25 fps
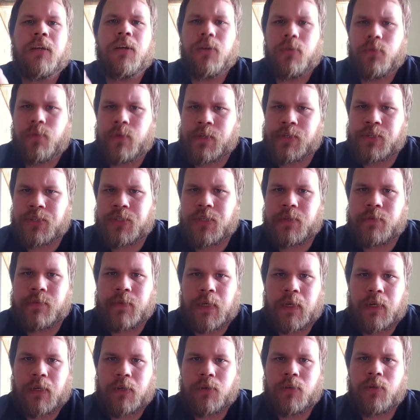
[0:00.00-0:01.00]
First of
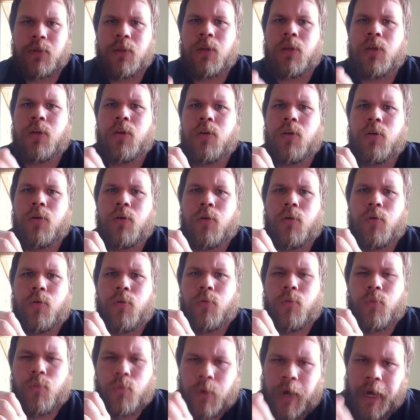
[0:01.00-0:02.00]
all,
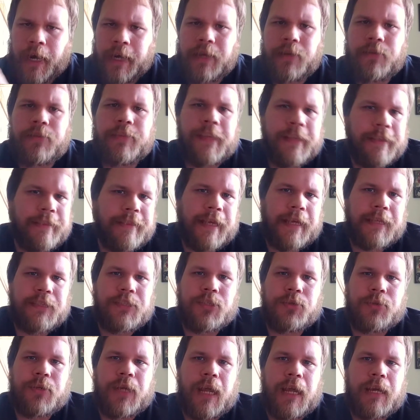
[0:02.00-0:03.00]
why do you think
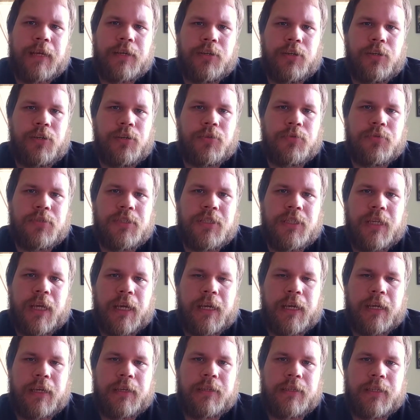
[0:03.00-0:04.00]
that's okay to do?
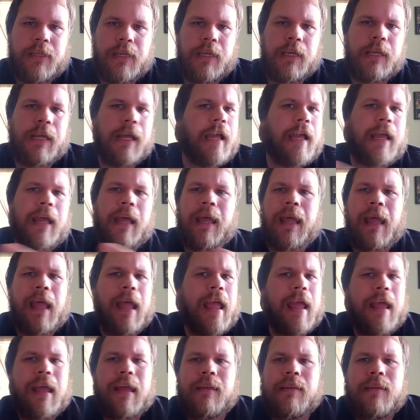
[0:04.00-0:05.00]
Secondly,
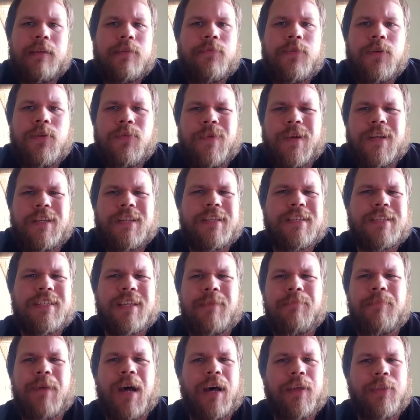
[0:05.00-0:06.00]
if you went to
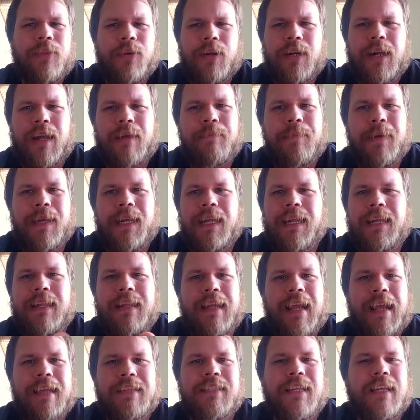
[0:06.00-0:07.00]
some other company
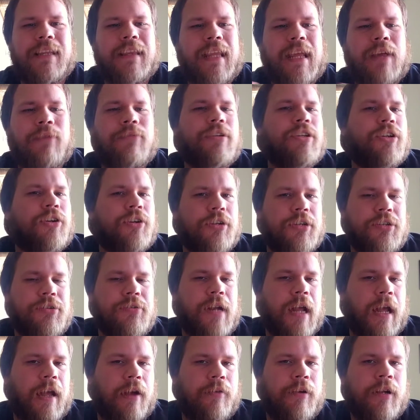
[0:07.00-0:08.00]
and asked that, they would turn you
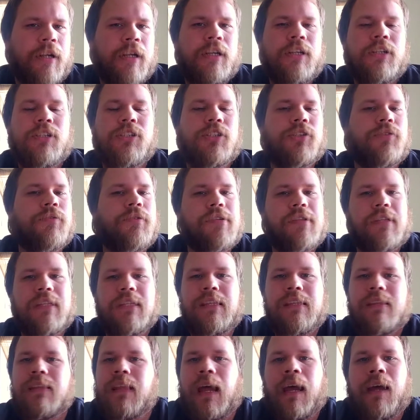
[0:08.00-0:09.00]
down. So
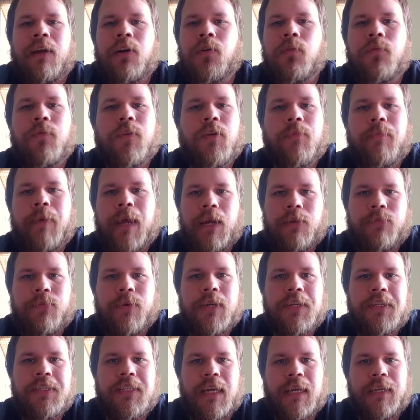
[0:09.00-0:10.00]
I don't feel bad for
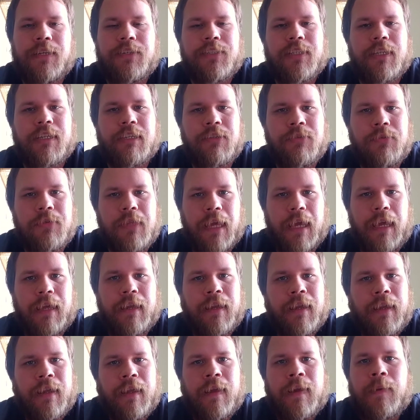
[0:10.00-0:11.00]
designers that do that.
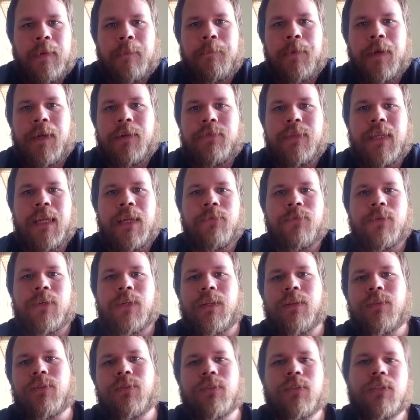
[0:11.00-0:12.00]
But if they
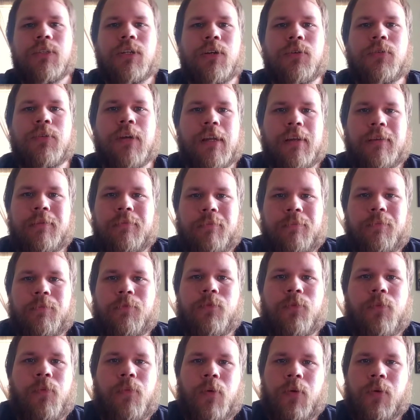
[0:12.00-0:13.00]
want a logo in
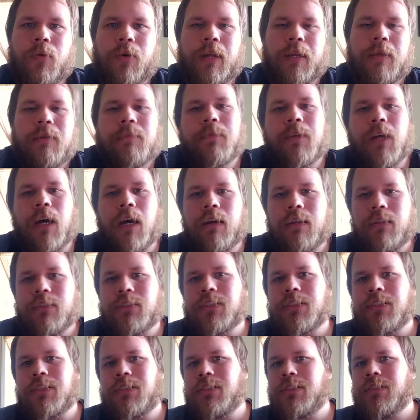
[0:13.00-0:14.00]

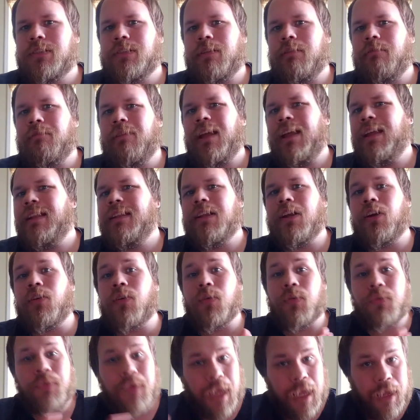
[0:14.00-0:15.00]
$40 and
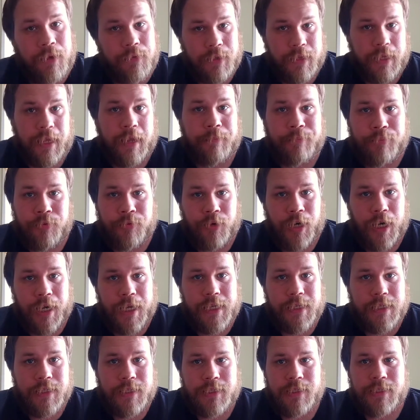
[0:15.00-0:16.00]
you're okay with that
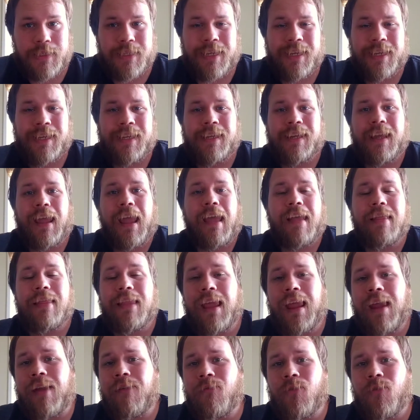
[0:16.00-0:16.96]
price, and they